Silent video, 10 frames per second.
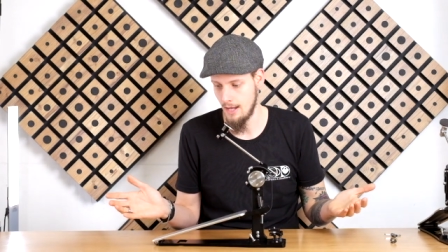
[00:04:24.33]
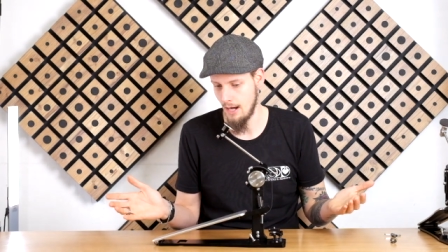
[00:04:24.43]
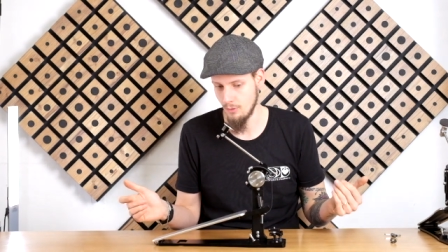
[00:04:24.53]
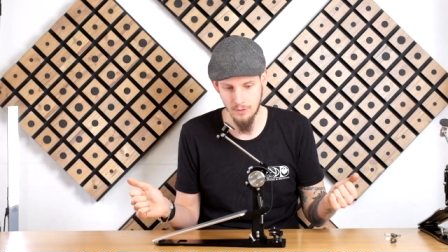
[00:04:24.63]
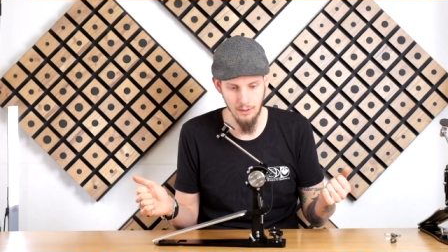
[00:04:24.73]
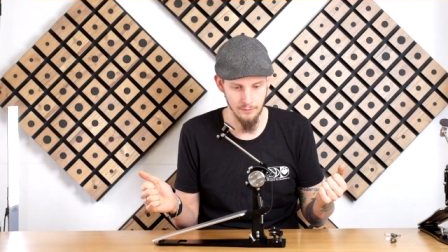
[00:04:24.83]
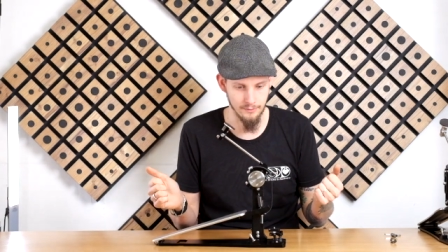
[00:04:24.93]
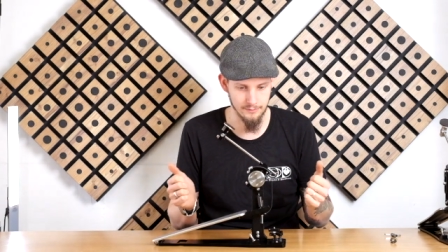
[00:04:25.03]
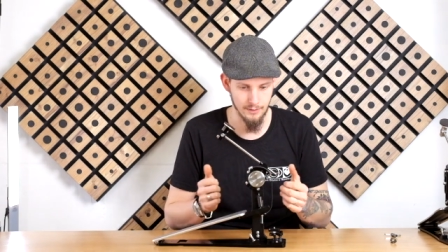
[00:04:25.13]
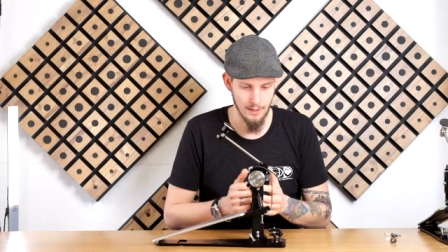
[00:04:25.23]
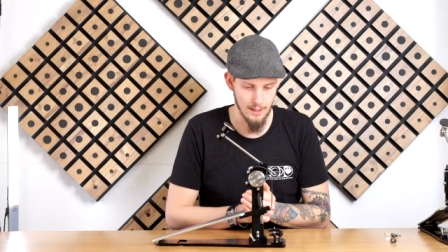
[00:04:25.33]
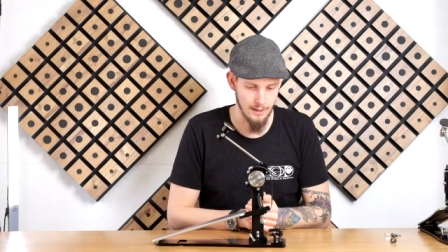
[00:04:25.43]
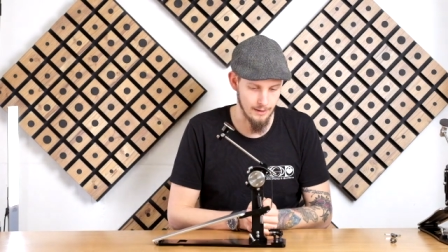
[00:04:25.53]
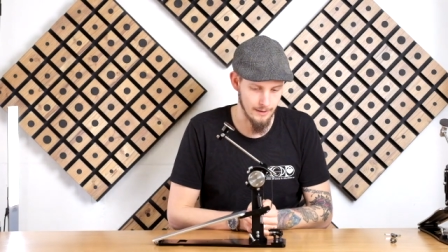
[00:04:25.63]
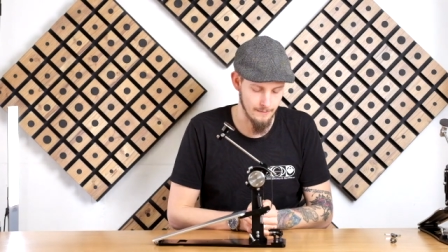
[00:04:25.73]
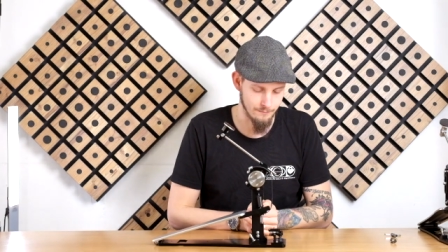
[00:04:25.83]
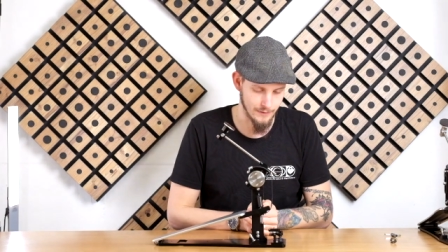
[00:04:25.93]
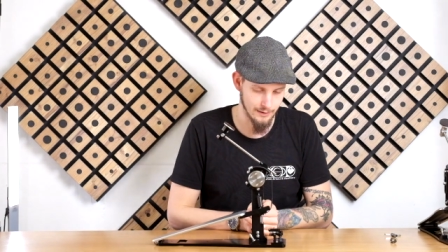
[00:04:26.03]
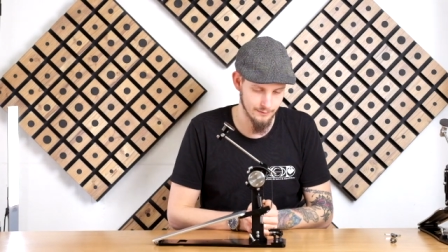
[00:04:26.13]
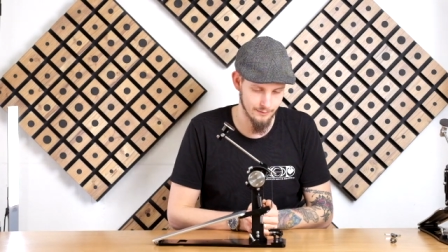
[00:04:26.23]
Who knows?
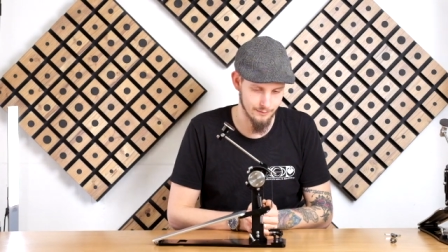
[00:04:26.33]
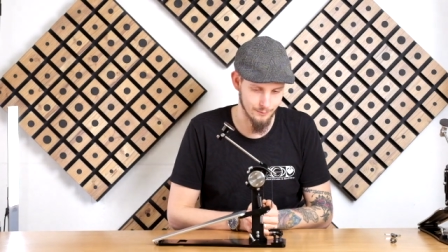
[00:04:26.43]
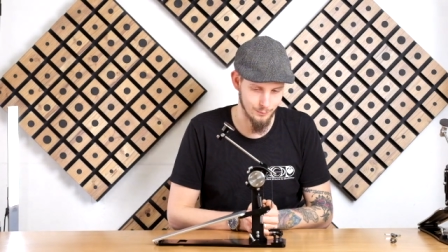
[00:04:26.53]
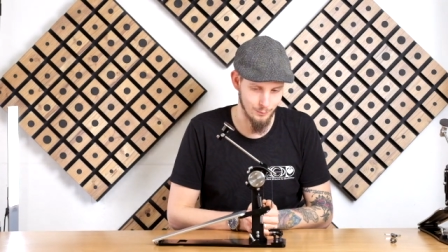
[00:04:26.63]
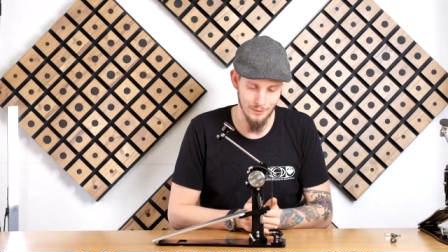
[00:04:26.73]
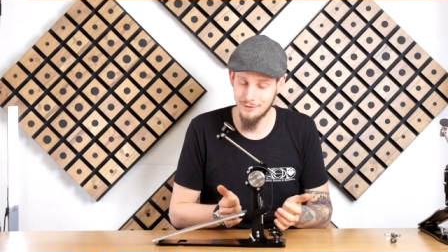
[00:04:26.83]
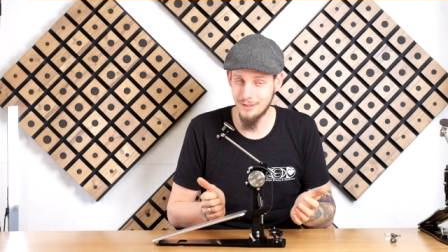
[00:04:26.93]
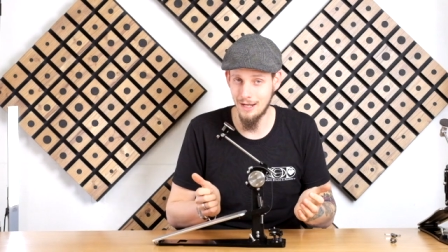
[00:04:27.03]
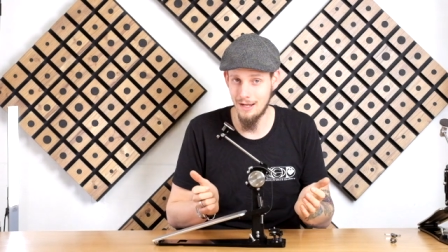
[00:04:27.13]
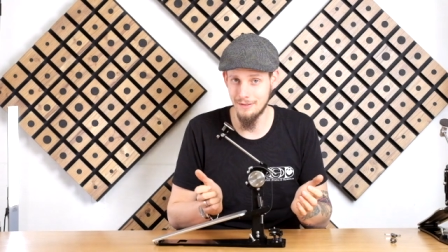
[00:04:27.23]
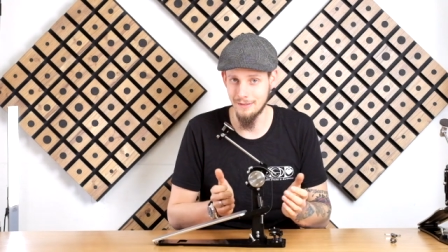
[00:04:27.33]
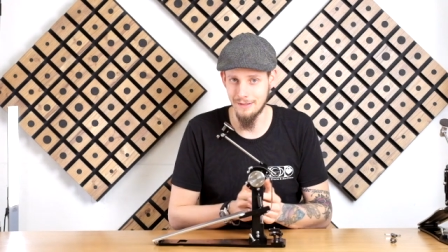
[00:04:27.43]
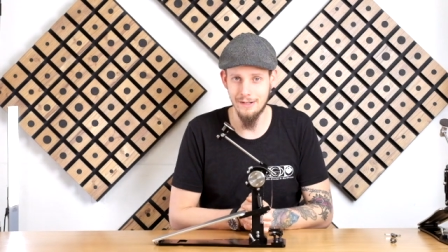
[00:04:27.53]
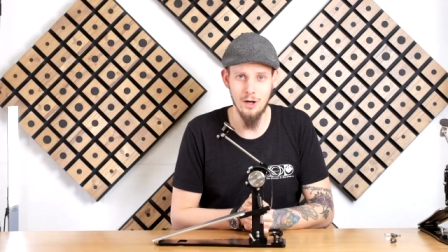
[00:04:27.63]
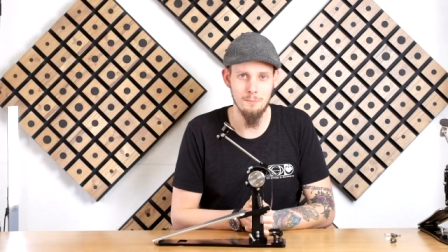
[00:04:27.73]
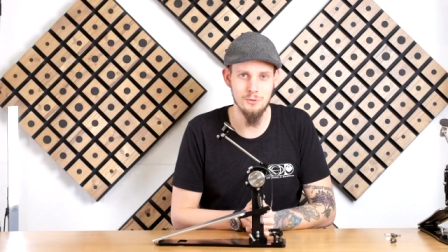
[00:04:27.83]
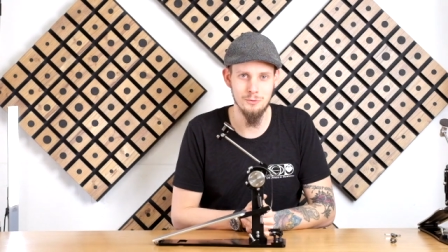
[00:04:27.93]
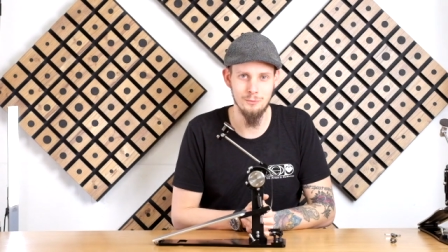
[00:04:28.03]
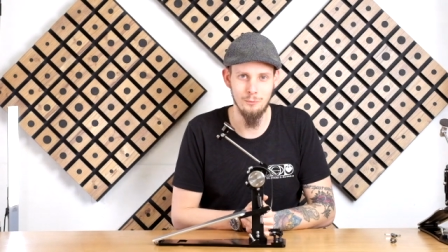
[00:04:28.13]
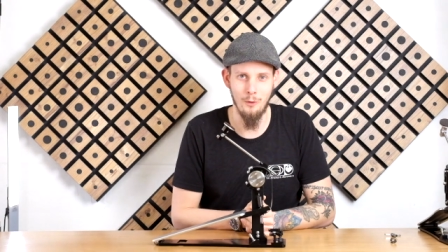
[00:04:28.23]
It's once again another
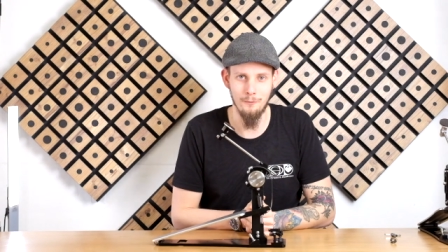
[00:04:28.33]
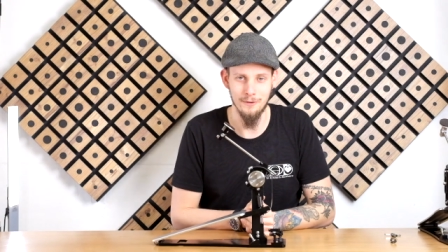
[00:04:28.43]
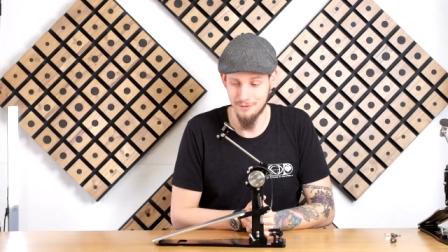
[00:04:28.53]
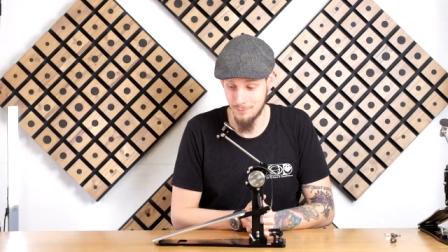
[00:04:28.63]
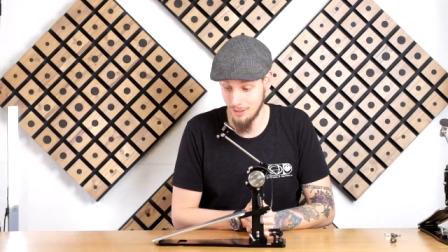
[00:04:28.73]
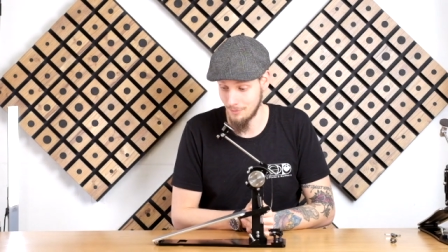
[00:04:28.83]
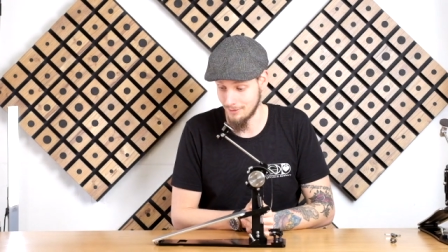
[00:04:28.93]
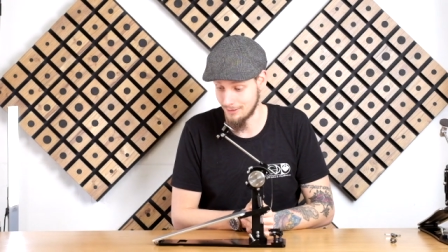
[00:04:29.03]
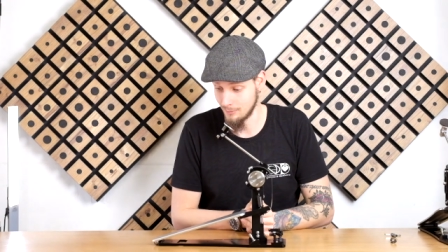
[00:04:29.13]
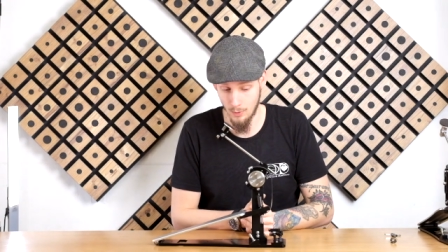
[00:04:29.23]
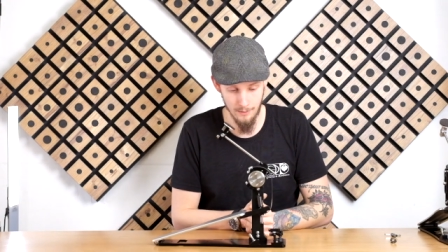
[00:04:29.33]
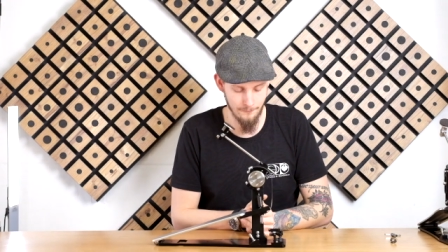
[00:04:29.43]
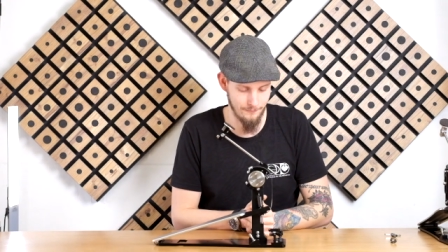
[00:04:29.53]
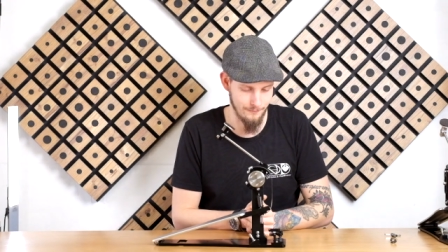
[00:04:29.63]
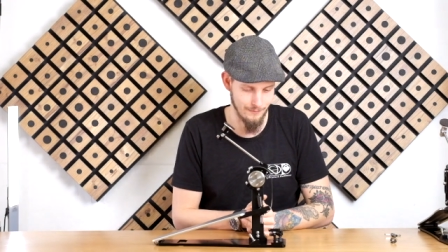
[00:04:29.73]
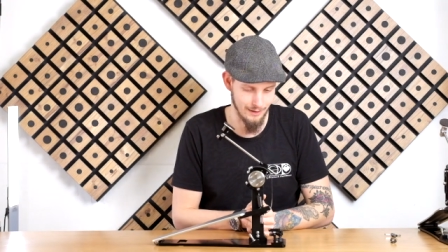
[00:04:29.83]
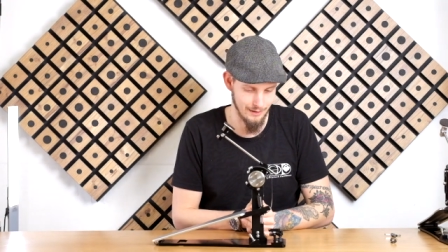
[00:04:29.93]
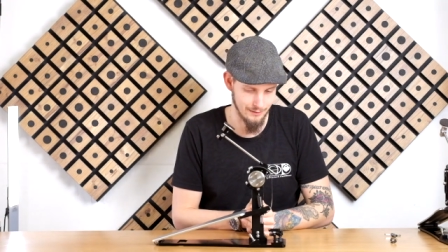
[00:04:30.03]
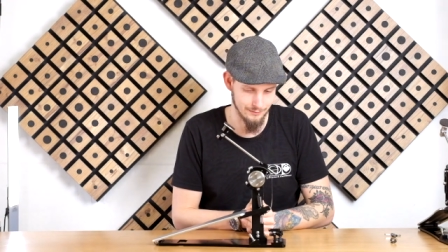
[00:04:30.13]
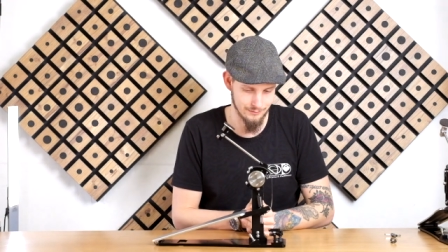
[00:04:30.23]
option worth experimenting with,
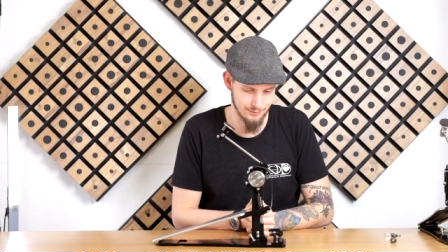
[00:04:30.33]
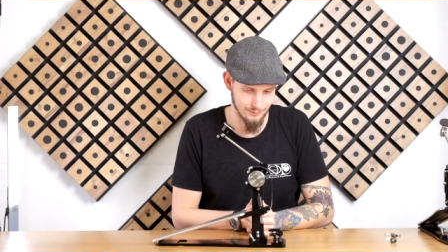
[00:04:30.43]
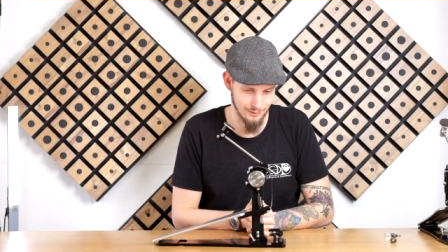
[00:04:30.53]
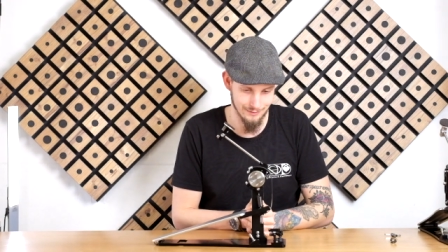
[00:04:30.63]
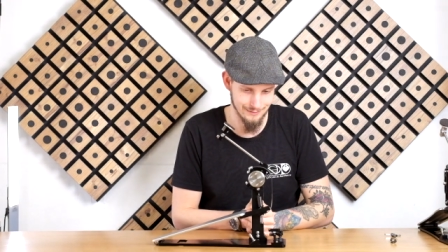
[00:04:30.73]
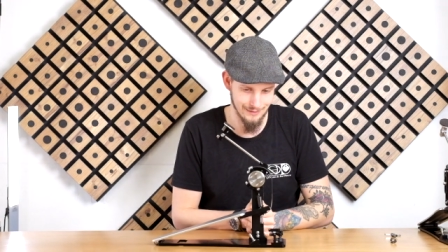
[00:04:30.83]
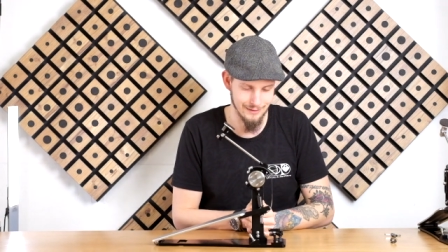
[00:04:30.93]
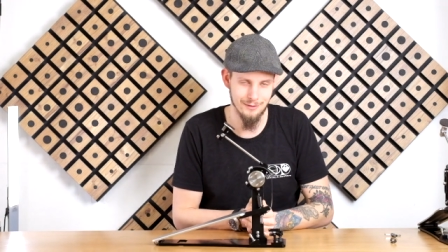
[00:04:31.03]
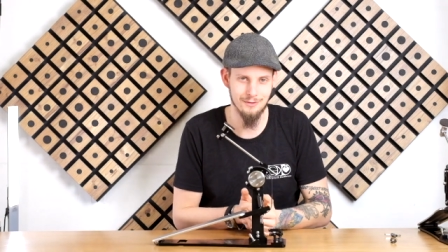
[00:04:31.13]
and honestly